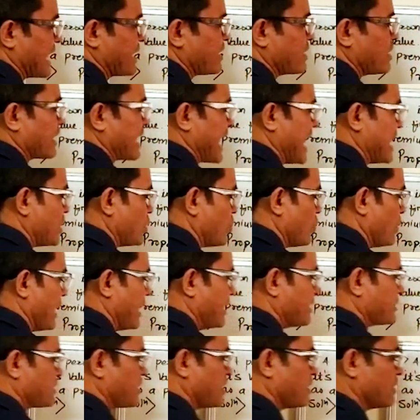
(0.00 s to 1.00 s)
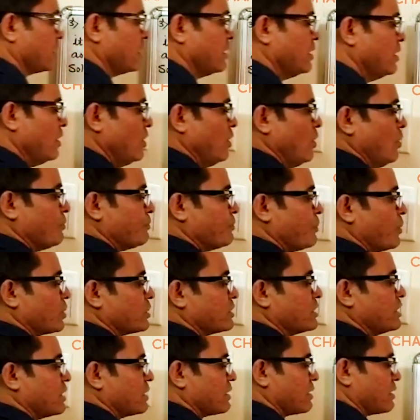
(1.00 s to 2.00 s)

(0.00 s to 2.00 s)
and the calculation for the